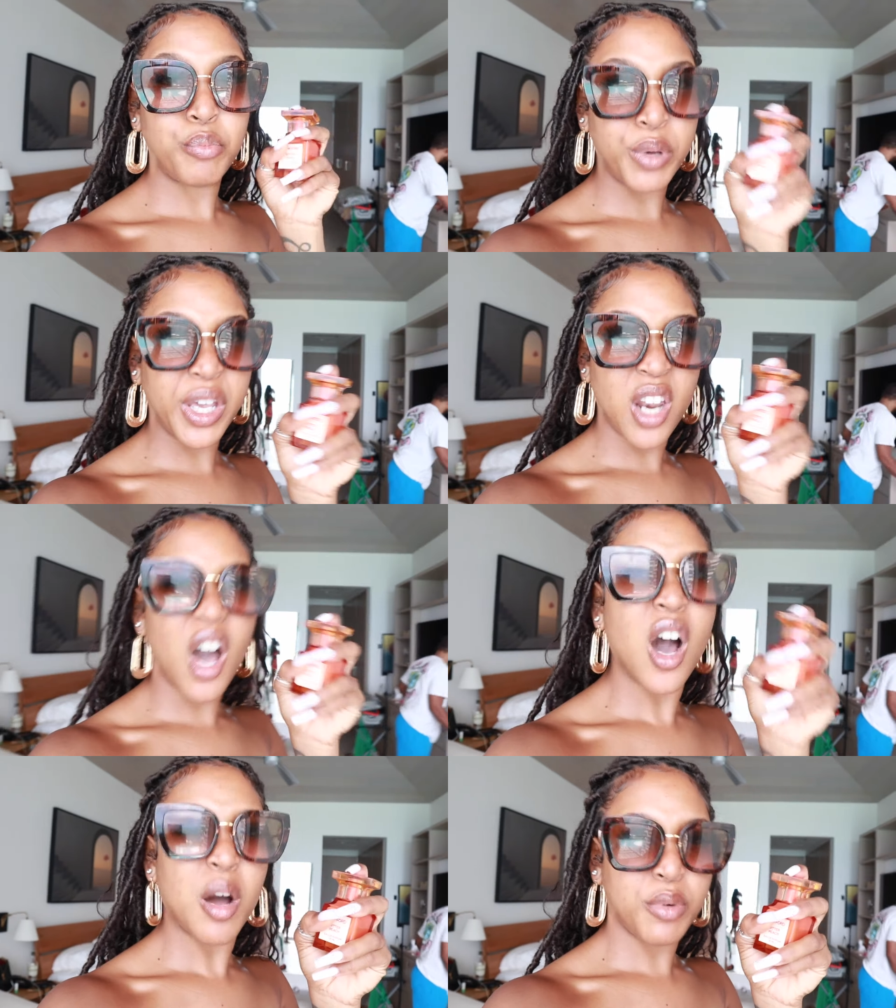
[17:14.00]
bit
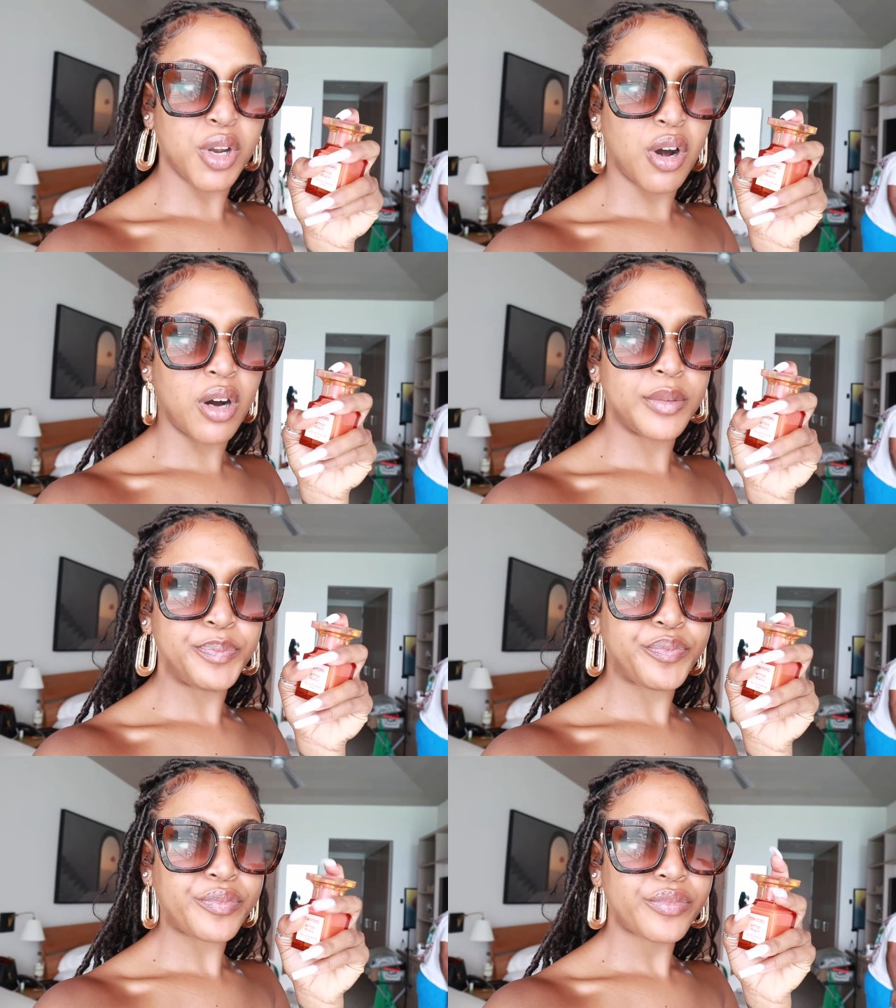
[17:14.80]
up, y'all.
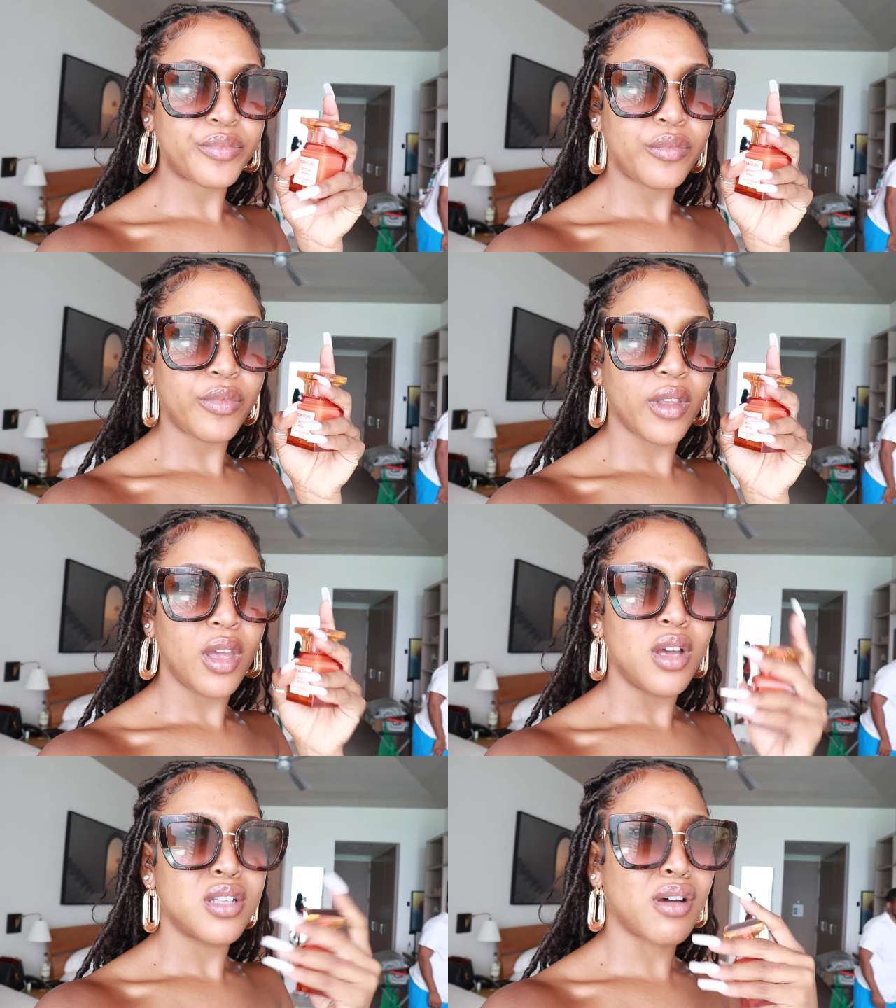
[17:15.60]

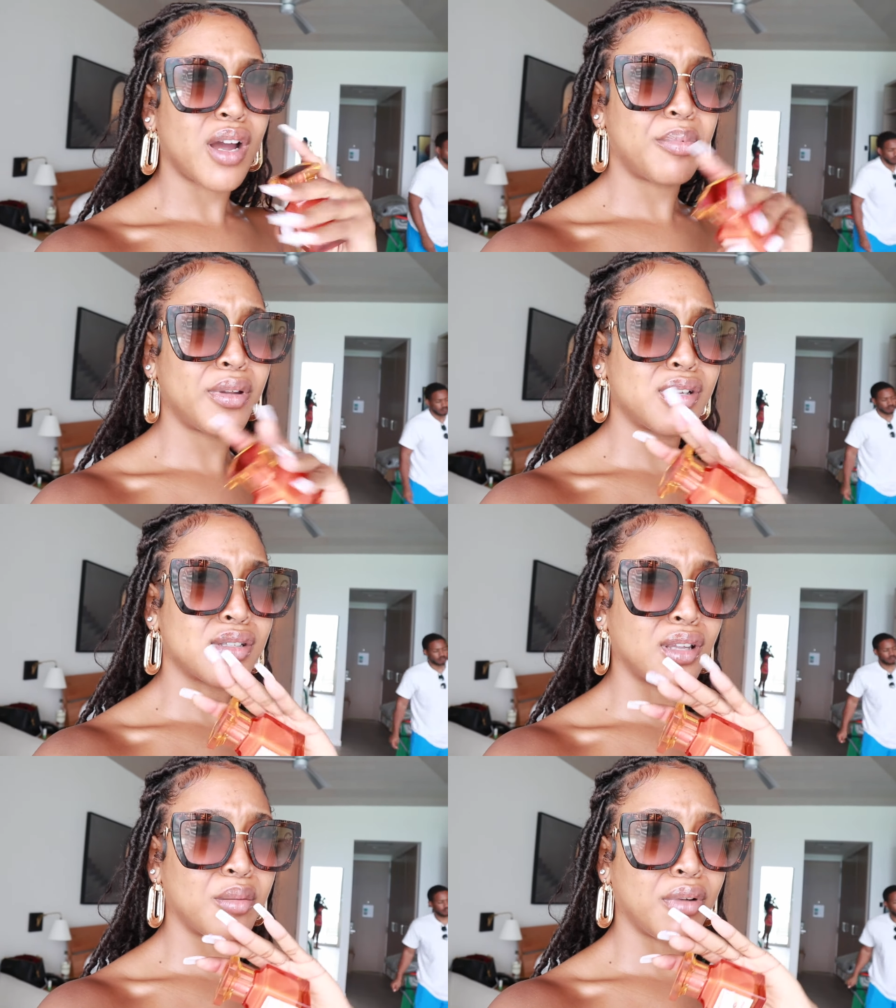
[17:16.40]
Sorry, I put this
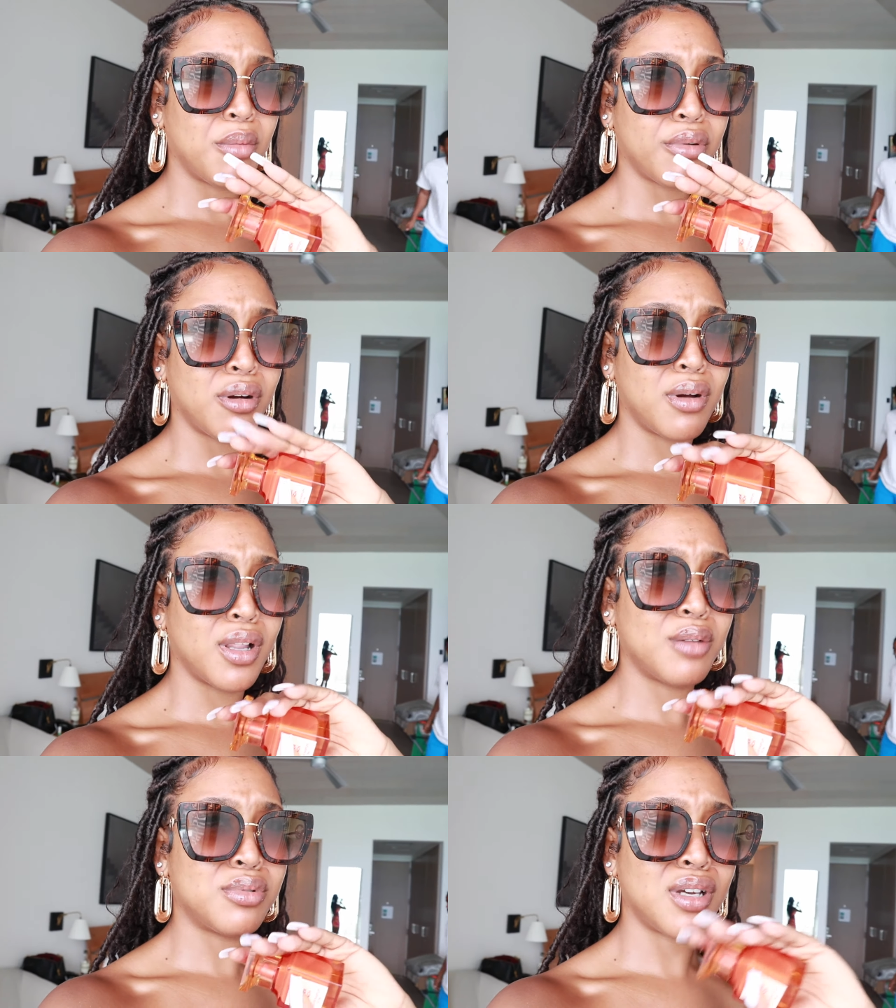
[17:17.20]
lip plumper on my
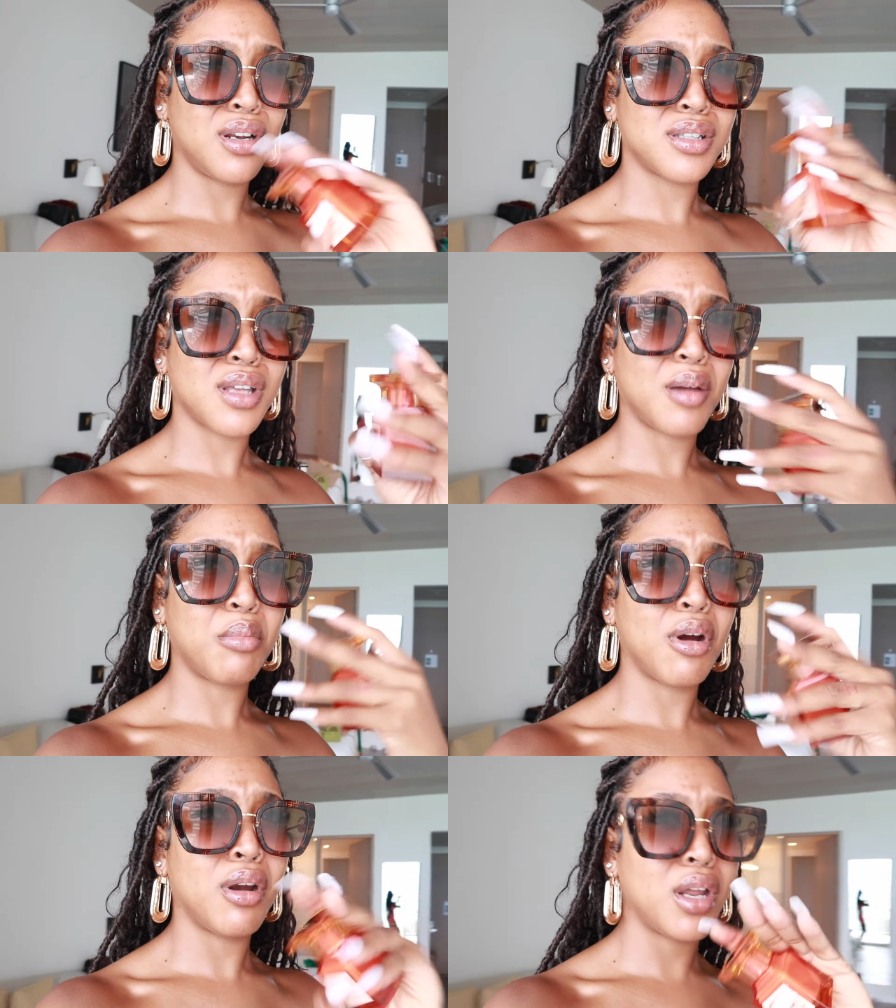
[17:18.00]
lips and it's like
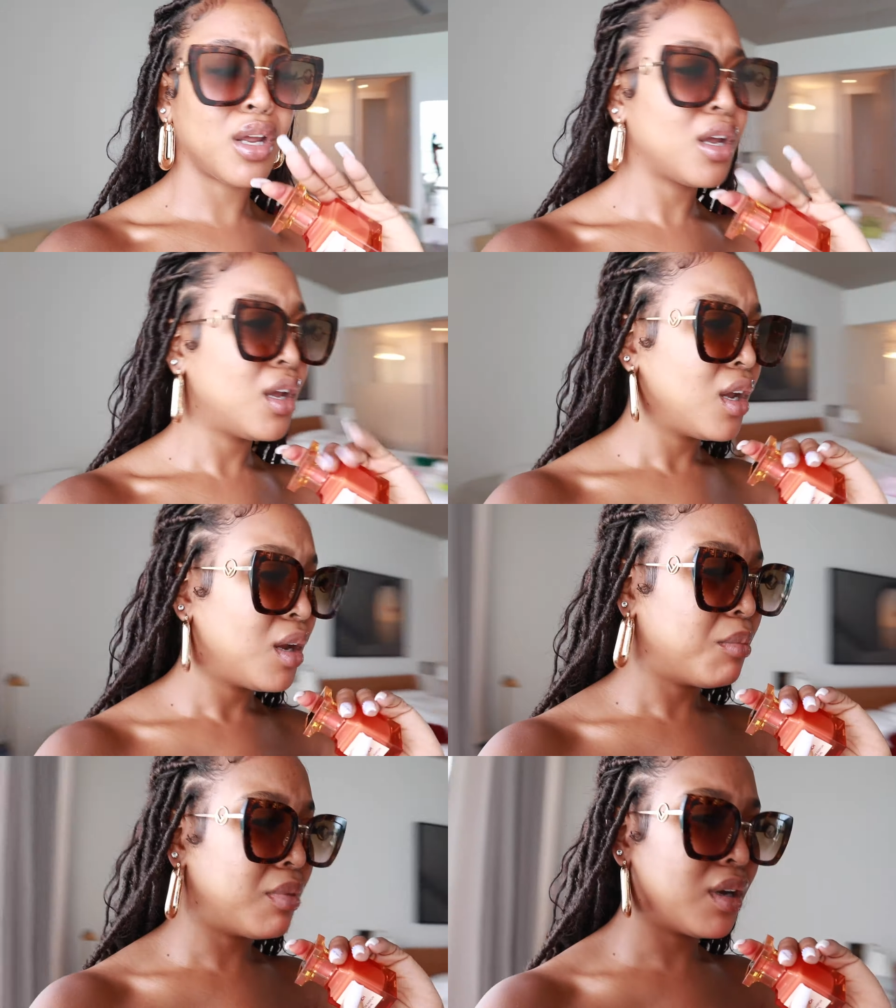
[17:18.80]
burning.
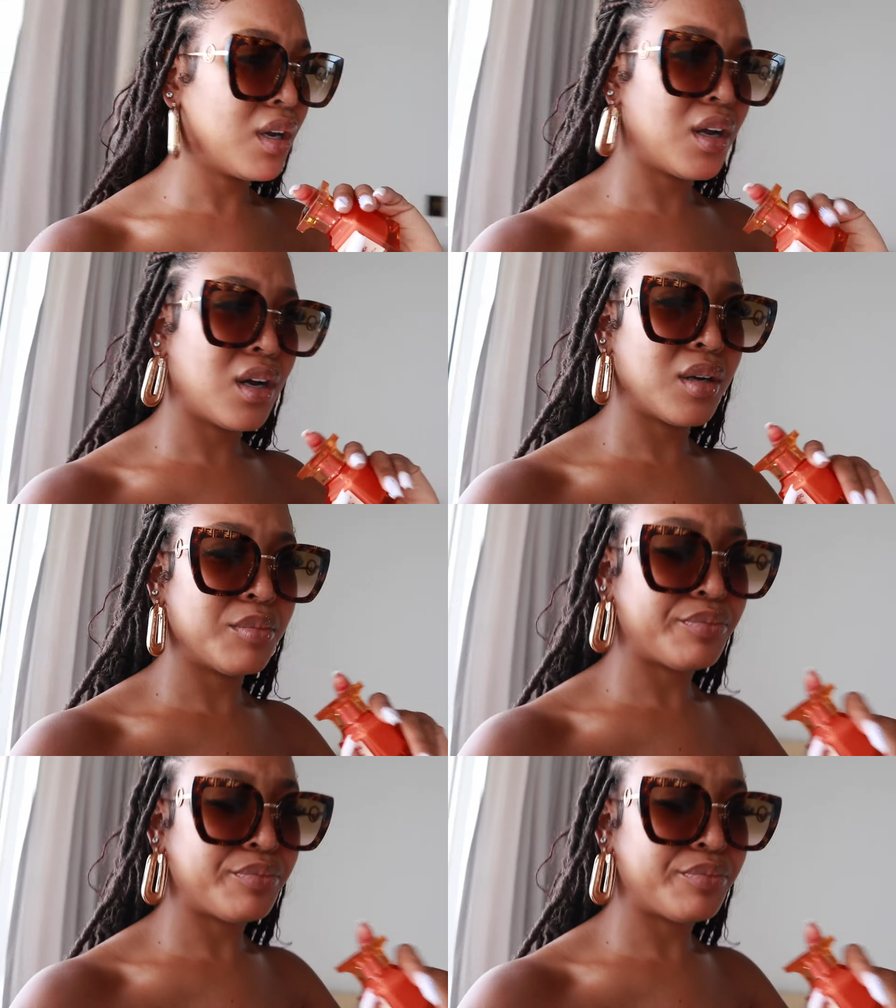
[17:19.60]
But um,